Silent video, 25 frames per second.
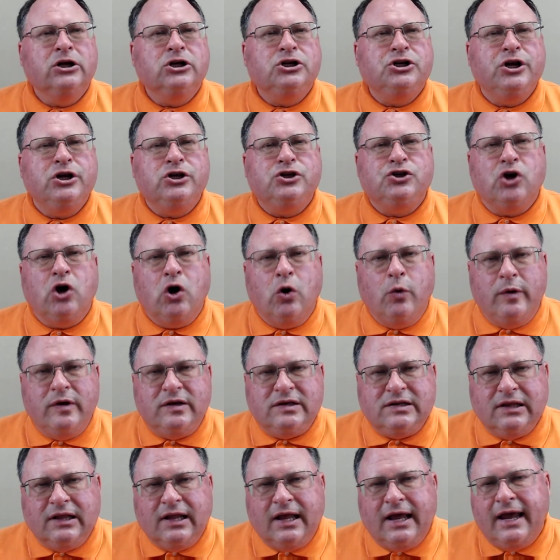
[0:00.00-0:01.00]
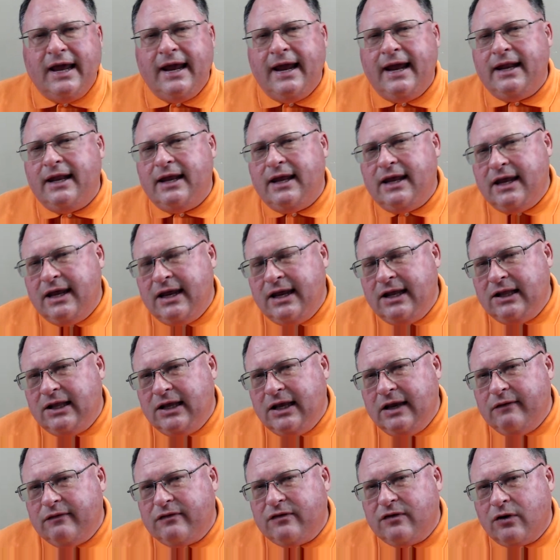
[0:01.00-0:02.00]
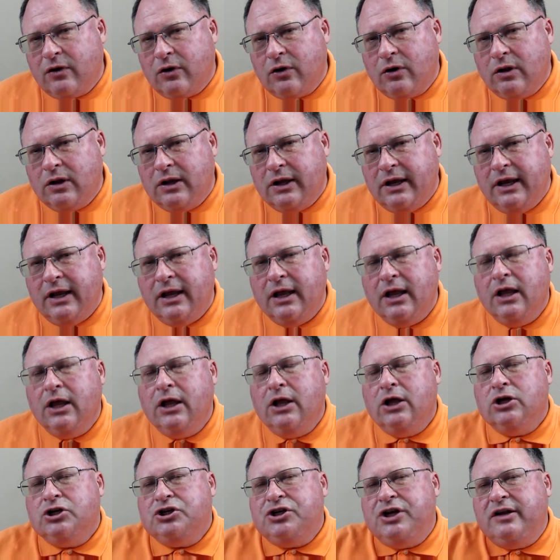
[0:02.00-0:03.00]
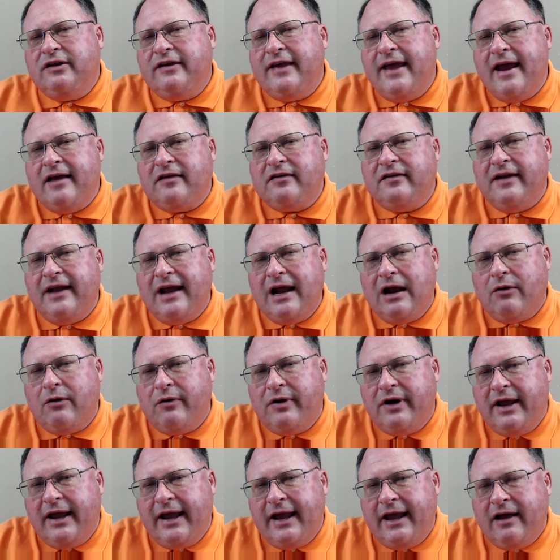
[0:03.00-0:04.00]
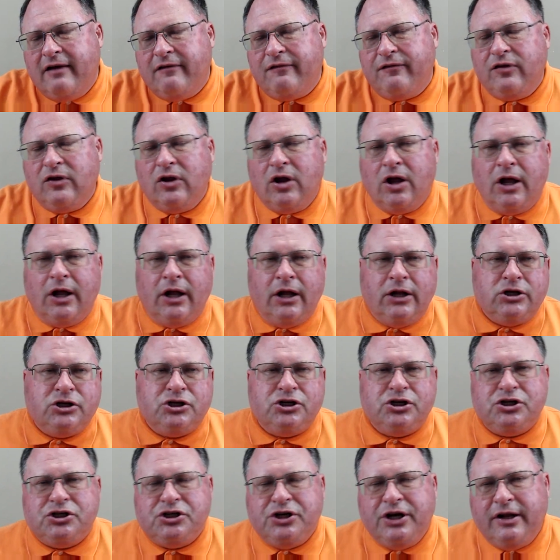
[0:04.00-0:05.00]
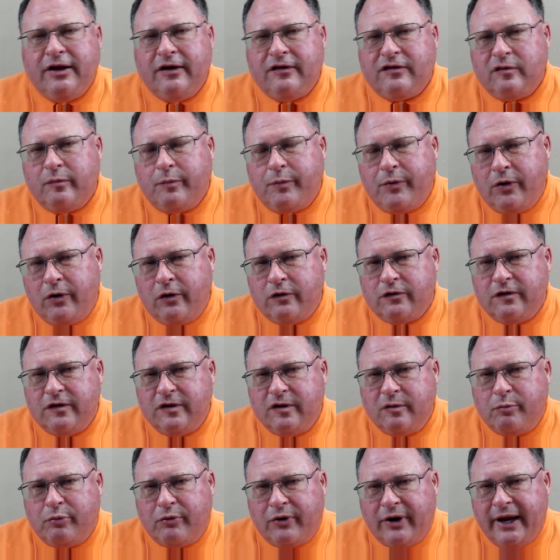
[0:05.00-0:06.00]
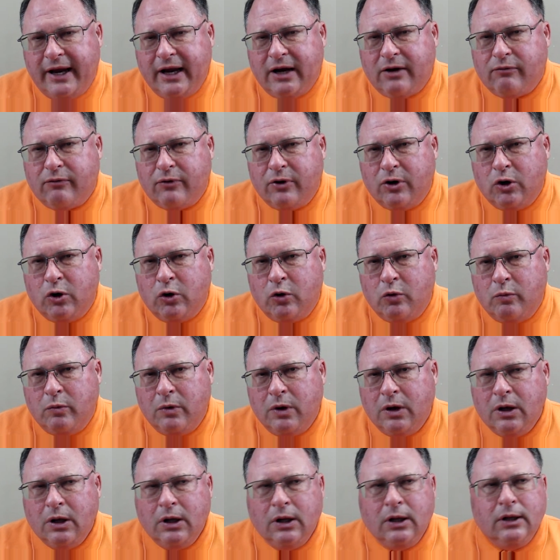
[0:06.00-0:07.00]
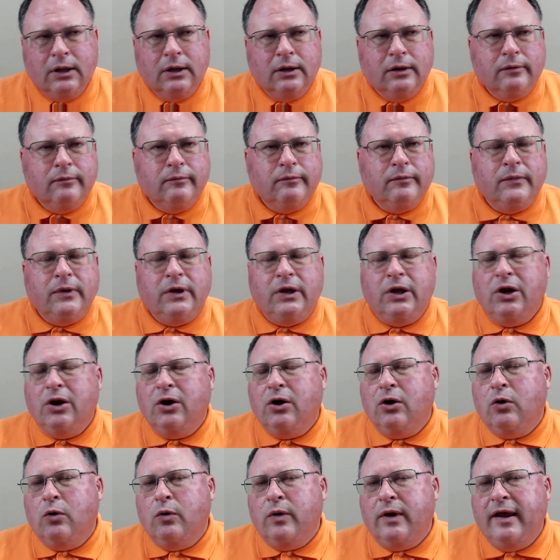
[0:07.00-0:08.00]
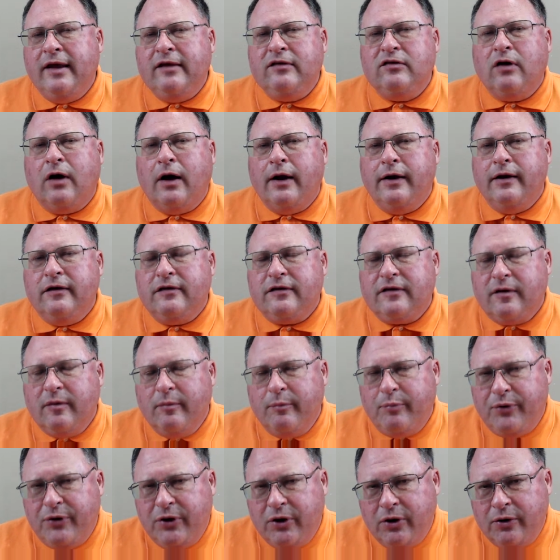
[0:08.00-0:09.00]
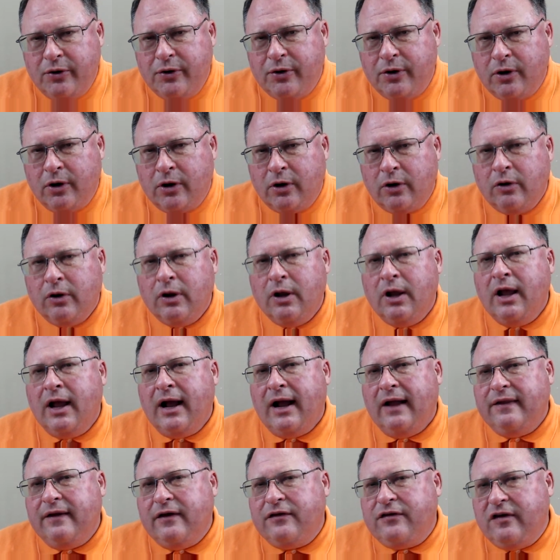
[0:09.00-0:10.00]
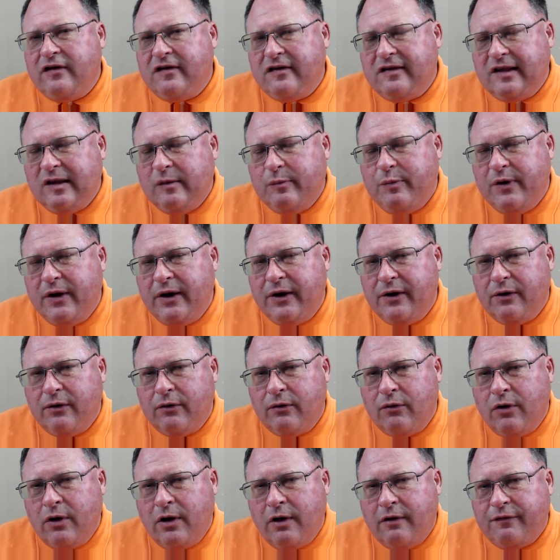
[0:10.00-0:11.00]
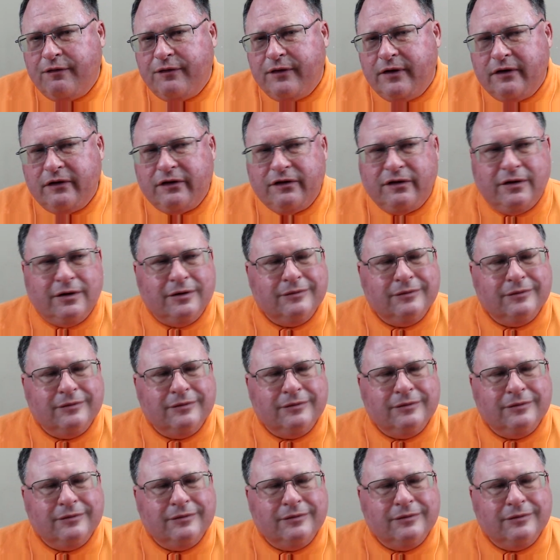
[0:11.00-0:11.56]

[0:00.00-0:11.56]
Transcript: She's always late. He leaves early. She takes an hour and a half lunch. She disappears in the break room. He's on his computer. I think she's sleeping in her office.